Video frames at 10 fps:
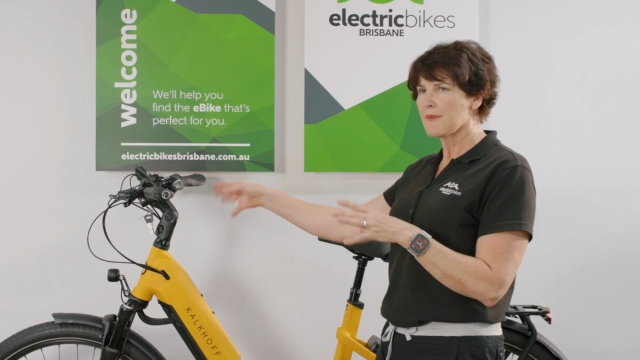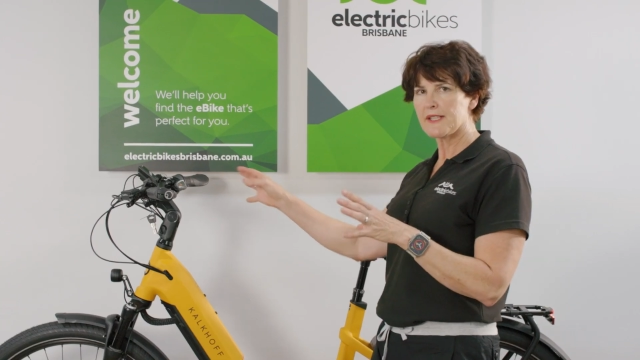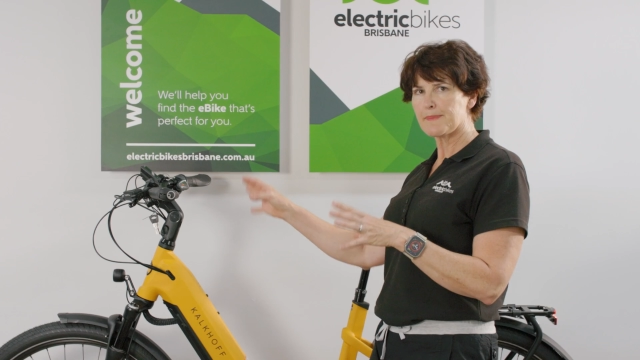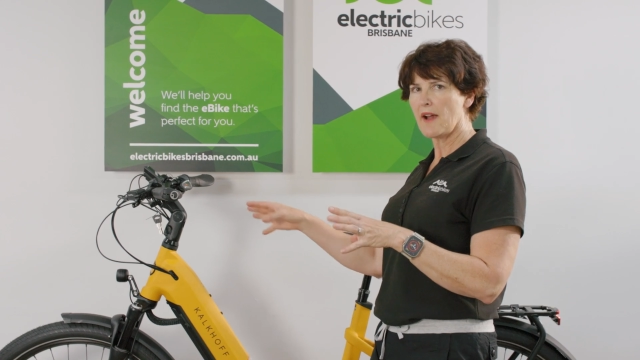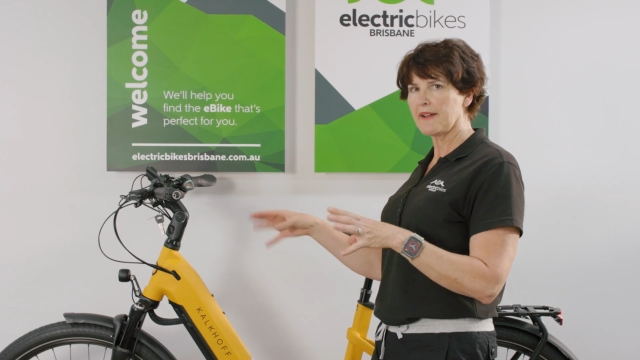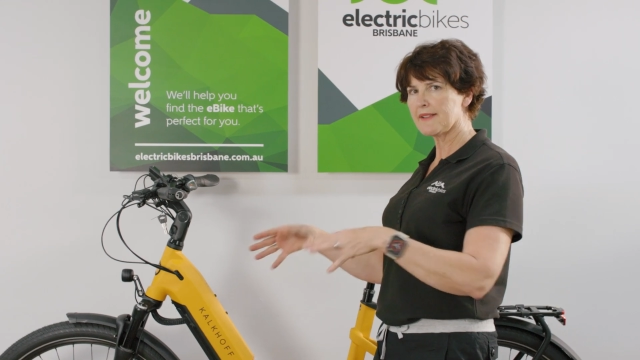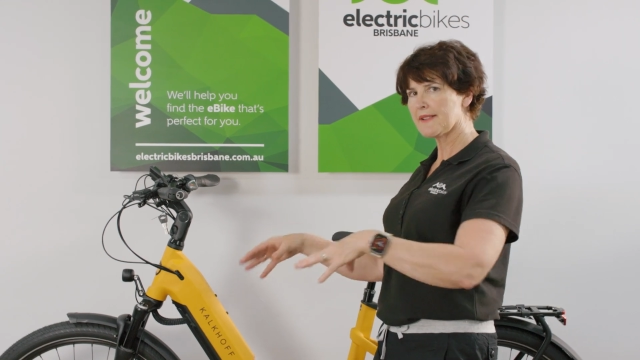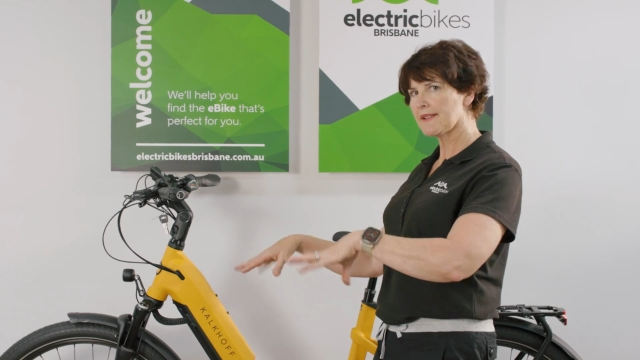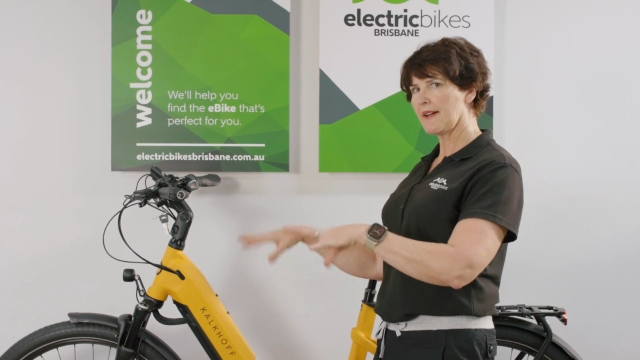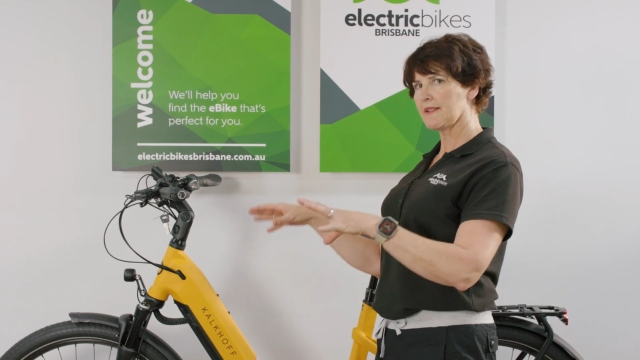But this bike is
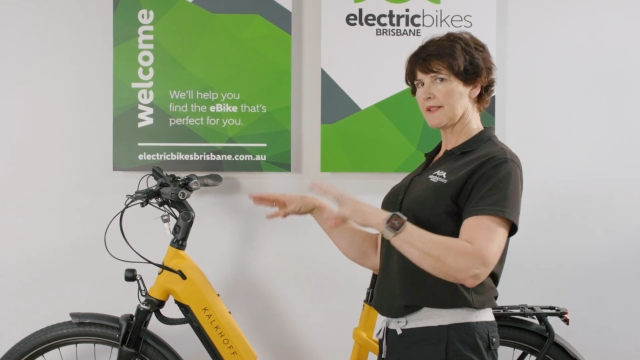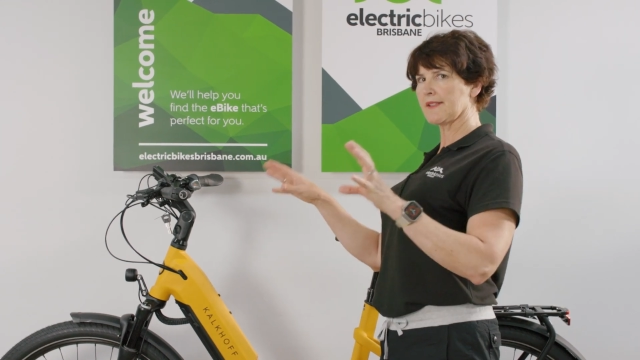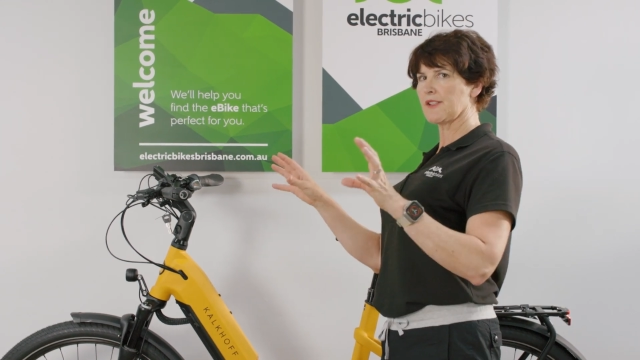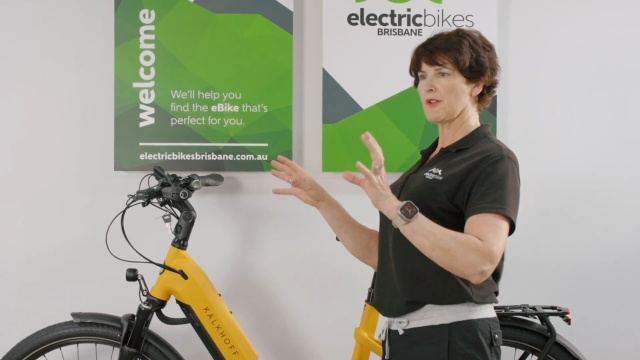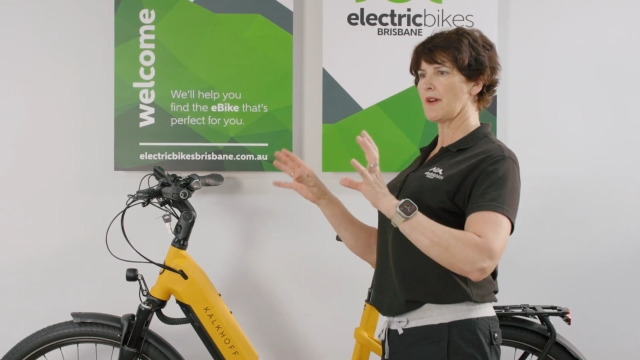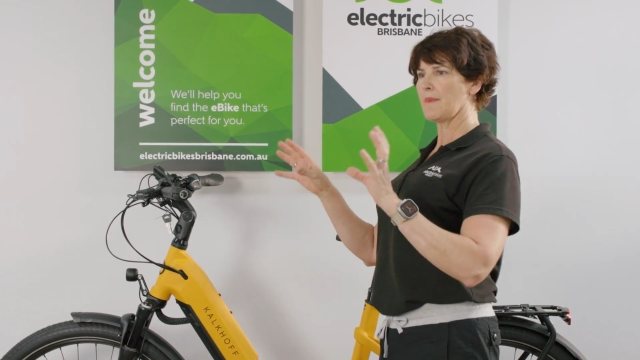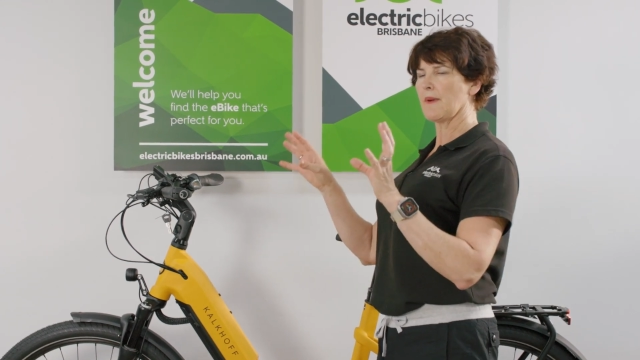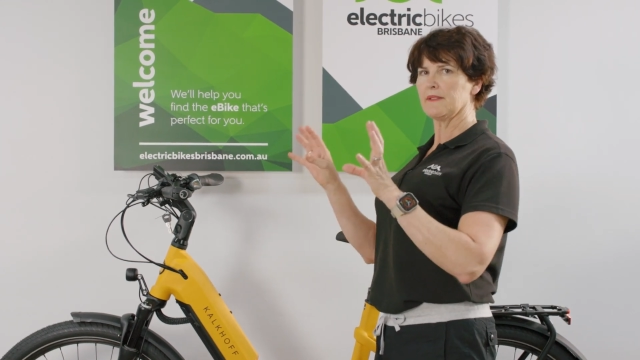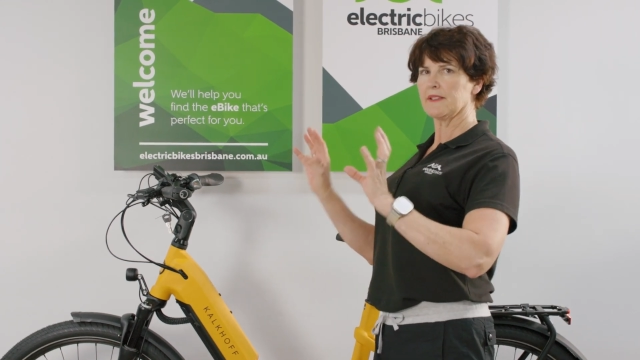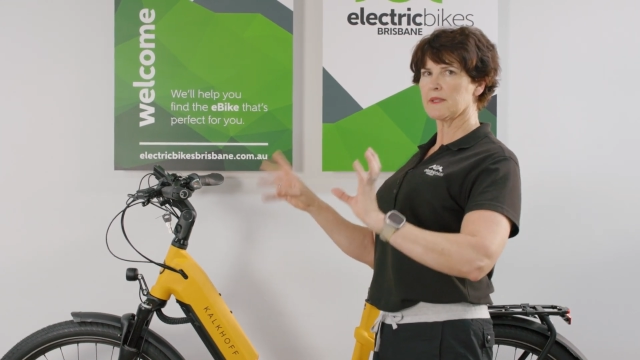designed to sit you up
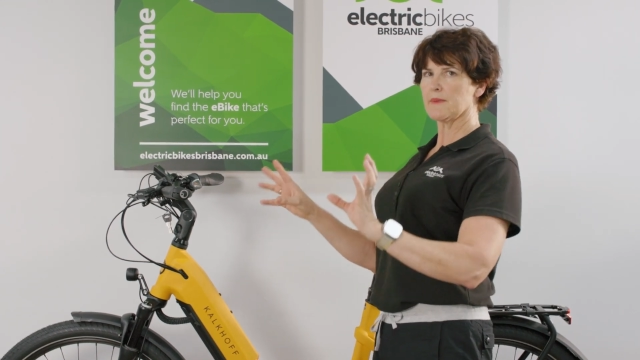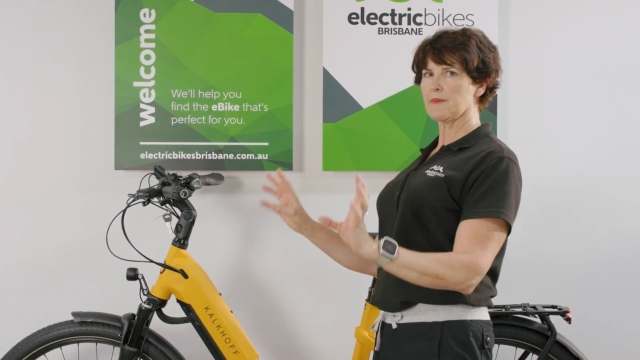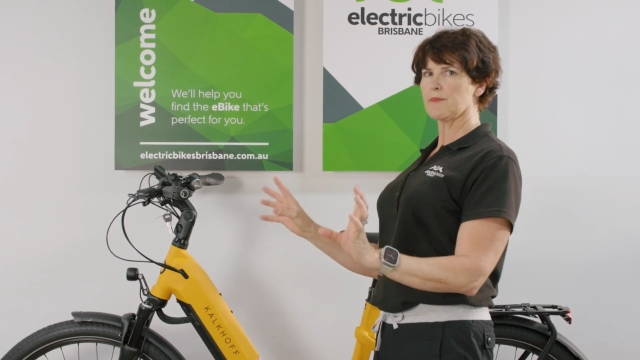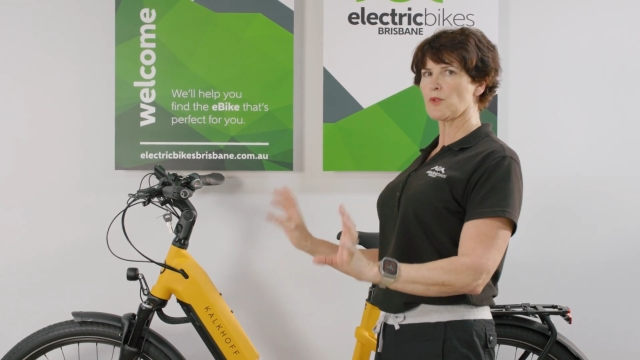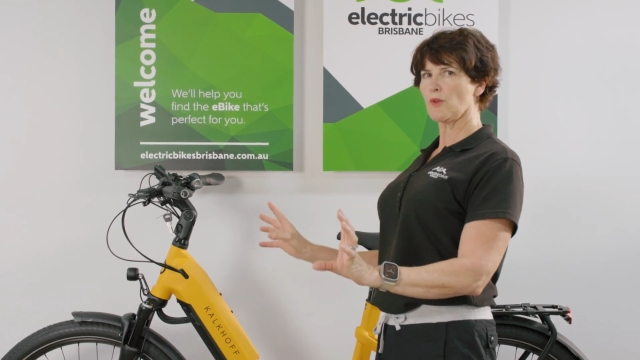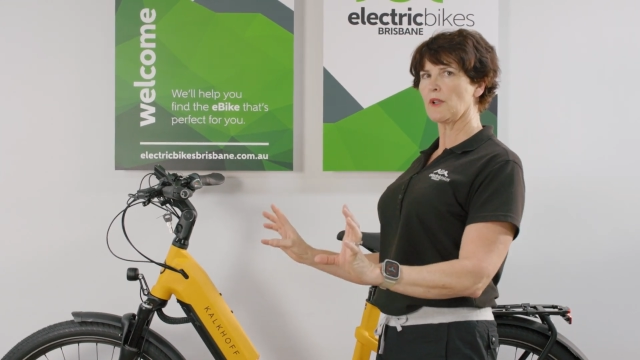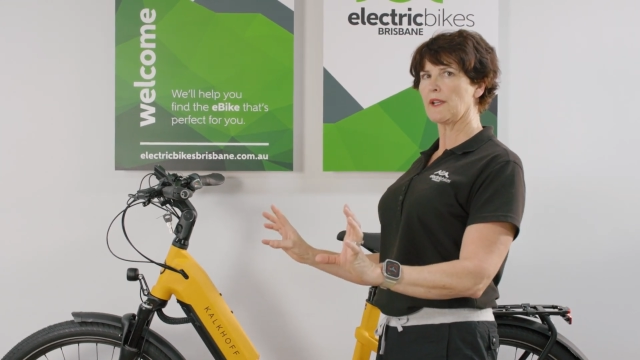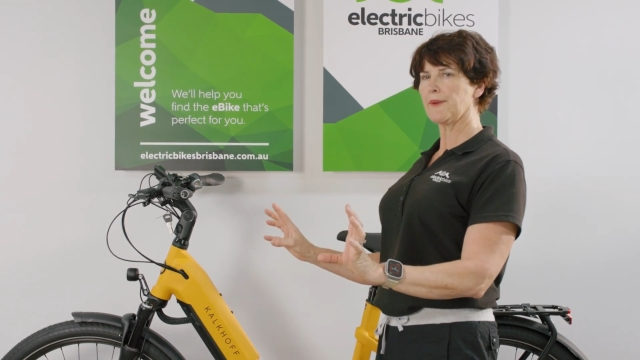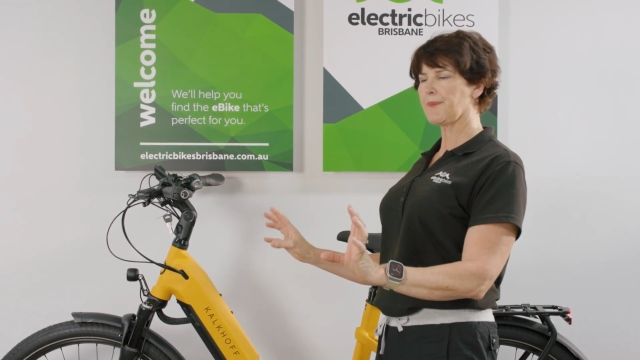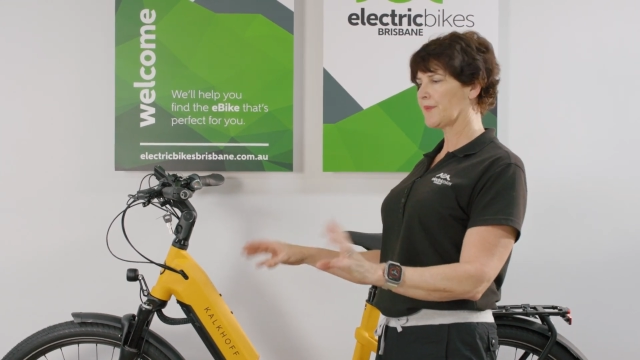a little bit taller.